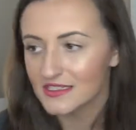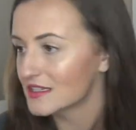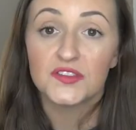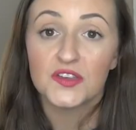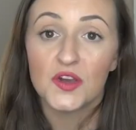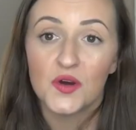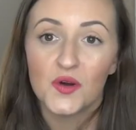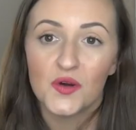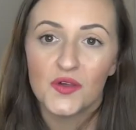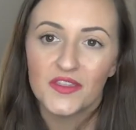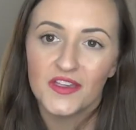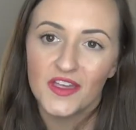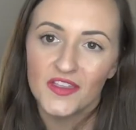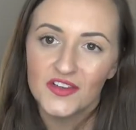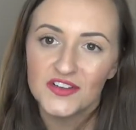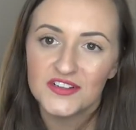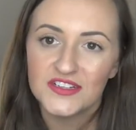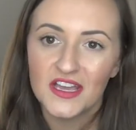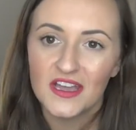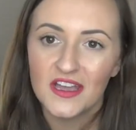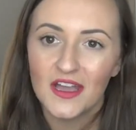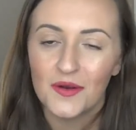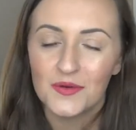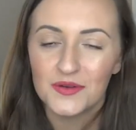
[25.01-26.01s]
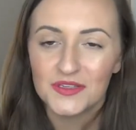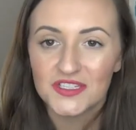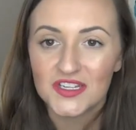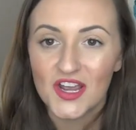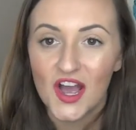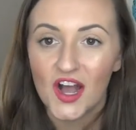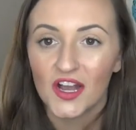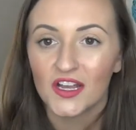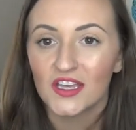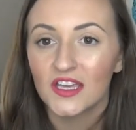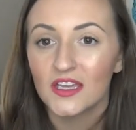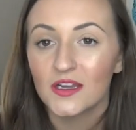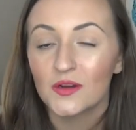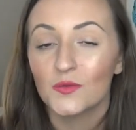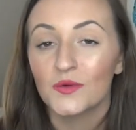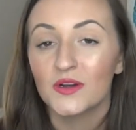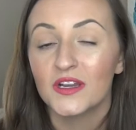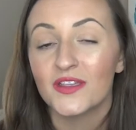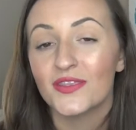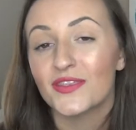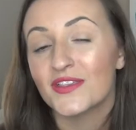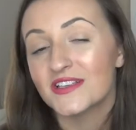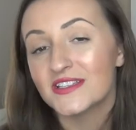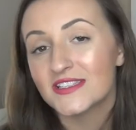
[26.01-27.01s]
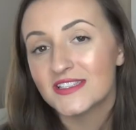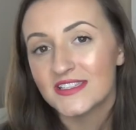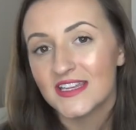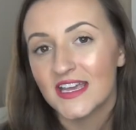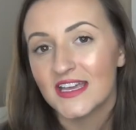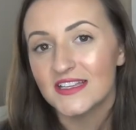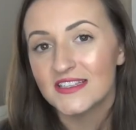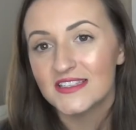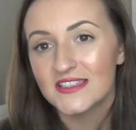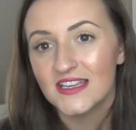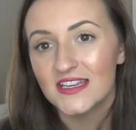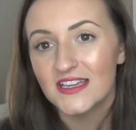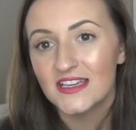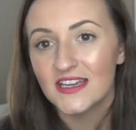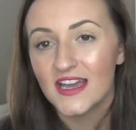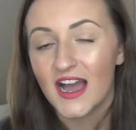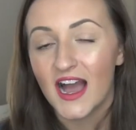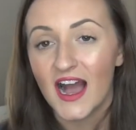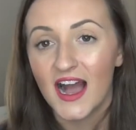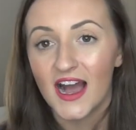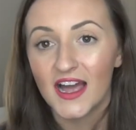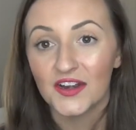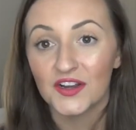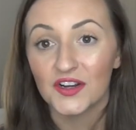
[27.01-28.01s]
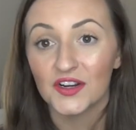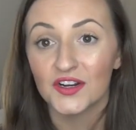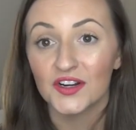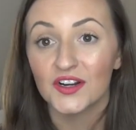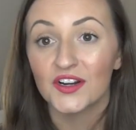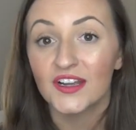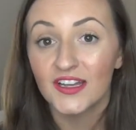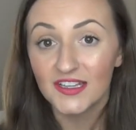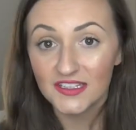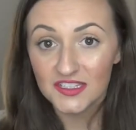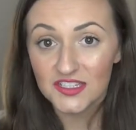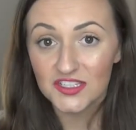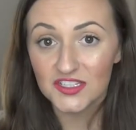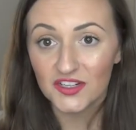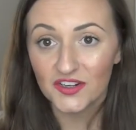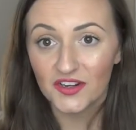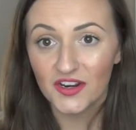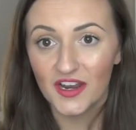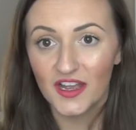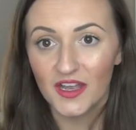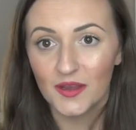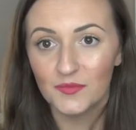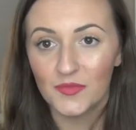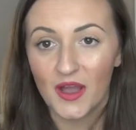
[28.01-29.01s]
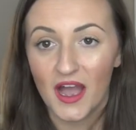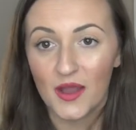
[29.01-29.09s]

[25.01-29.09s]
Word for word: So the other day I was talking with Stacey on her Instagram.